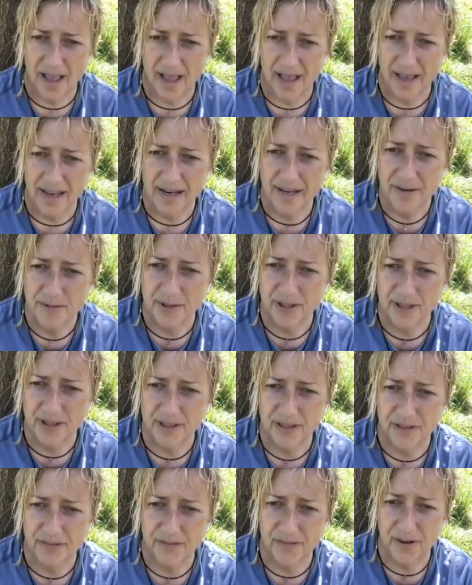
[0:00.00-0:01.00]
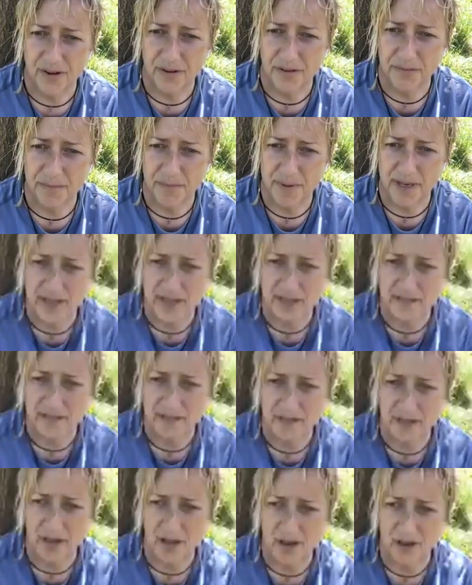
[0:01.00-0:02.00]
Anyone that's followed me
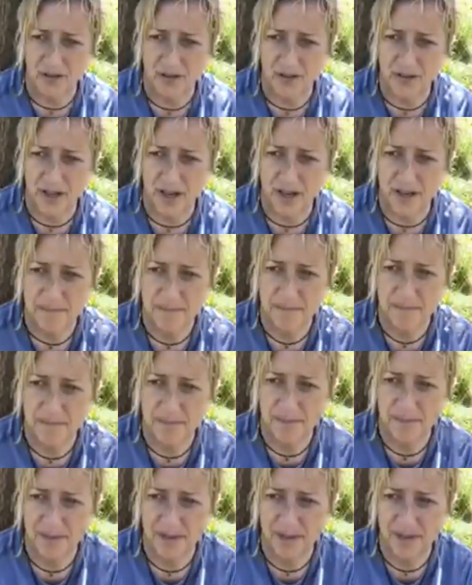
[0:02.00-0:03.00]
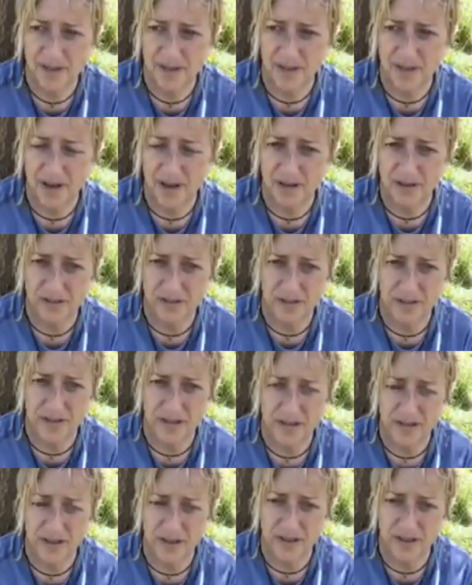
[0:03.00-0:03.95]
for a long time knows that